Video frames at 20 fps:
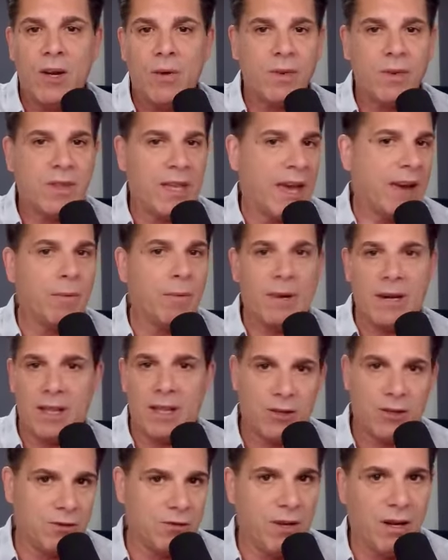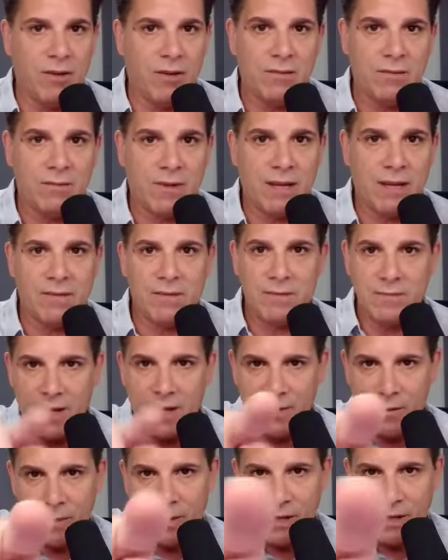with everybody that you know, right?
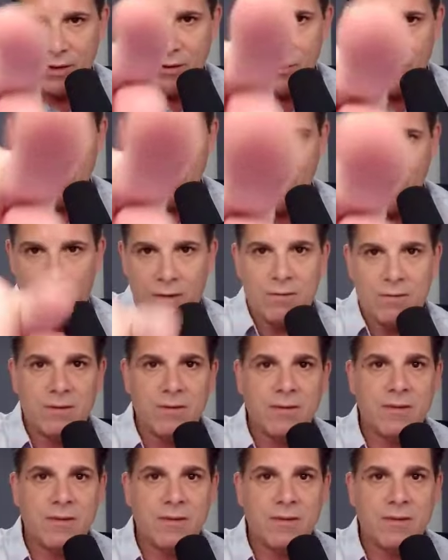Everybody that you know.